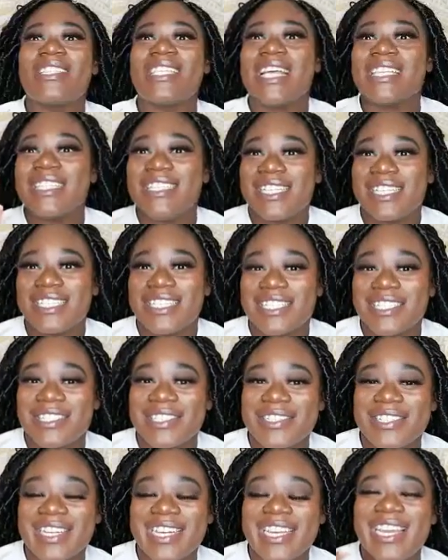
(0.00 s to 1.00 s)
that's another
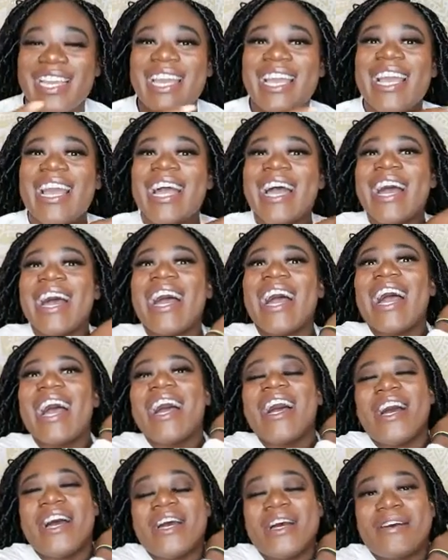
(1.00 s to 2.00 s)
story.
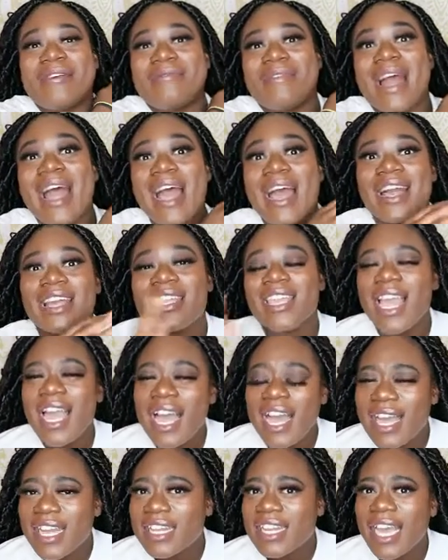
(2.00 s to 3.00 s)

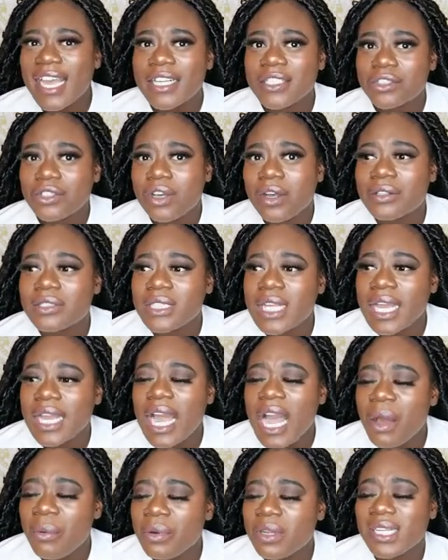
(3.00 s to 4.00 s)
Yeah, in high school, it's like
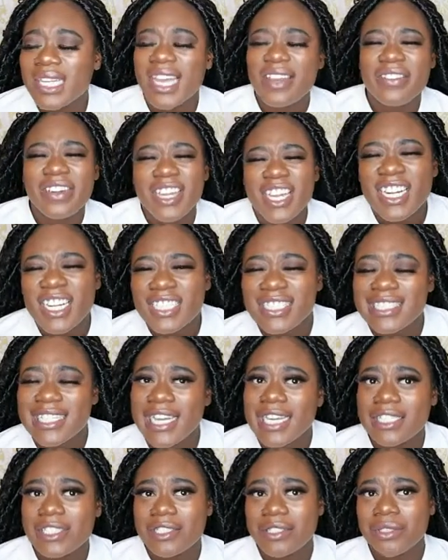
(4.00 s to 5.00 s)
I would never a
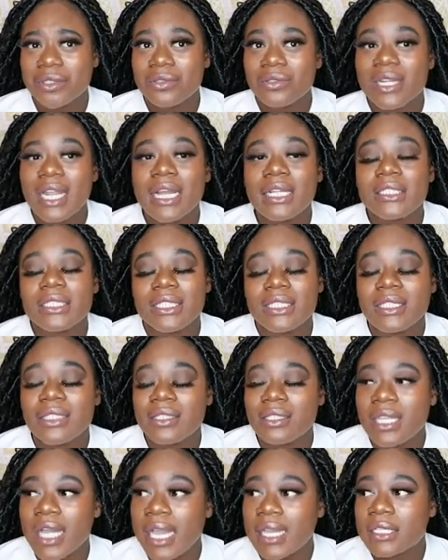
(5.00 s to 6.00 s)
tattoo. Not
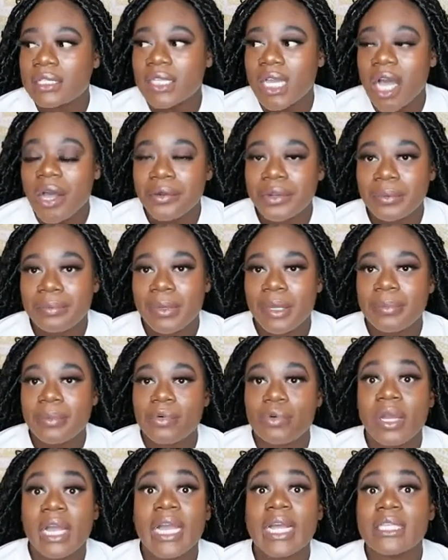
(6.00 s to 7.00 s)
like downing
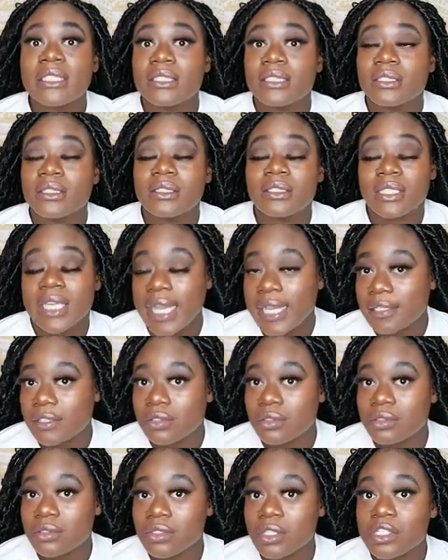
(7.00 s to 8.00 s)
people who has
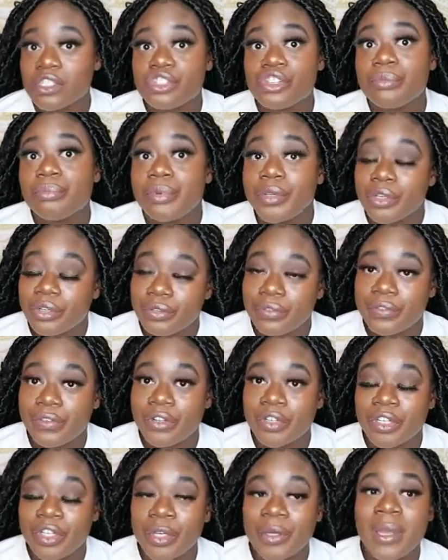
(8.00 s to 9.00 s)
tattoos, because they're
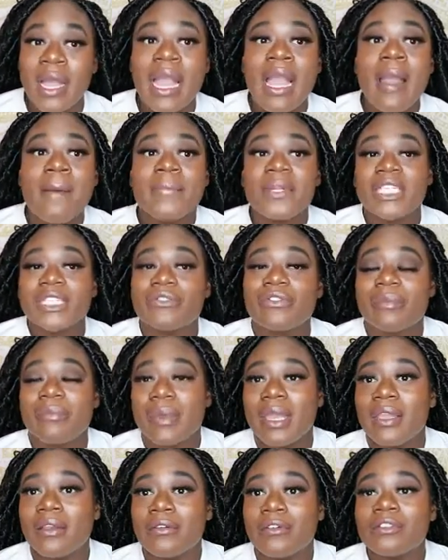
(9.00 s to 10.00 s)
beautiful, you know. But as for
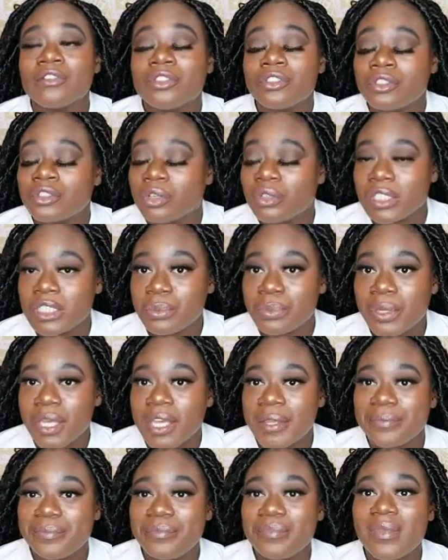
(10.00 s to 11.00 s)
me, so to
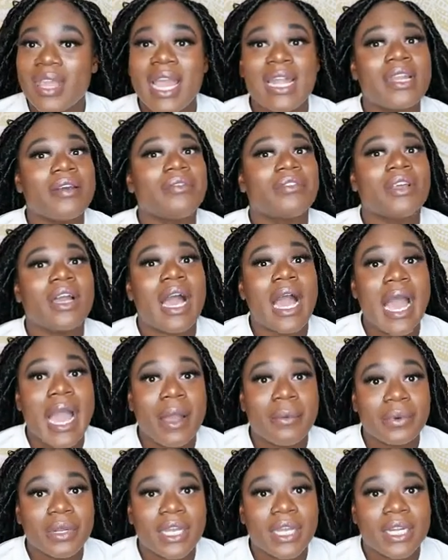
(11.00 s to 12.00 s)
speak, I never thought
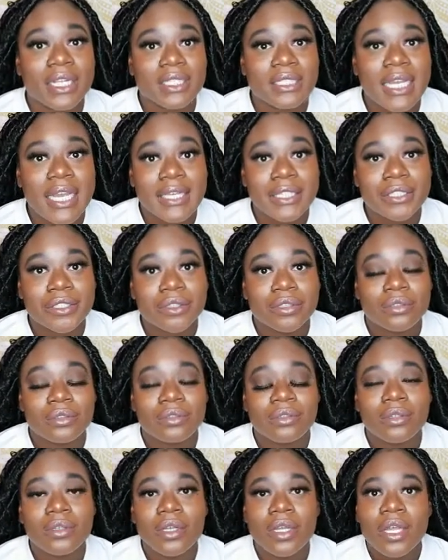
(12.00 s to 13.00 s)
I would get a
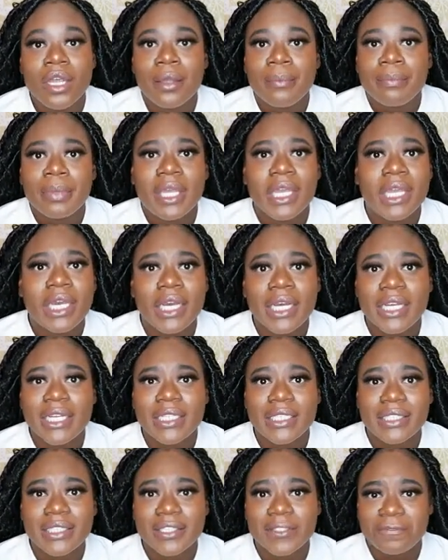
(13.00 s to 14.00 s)
tattoo,
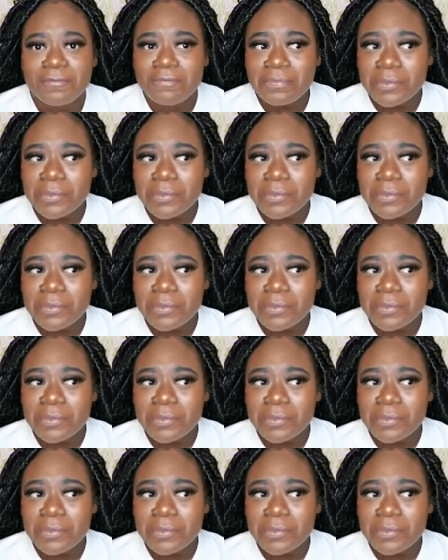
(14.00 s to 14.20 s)
because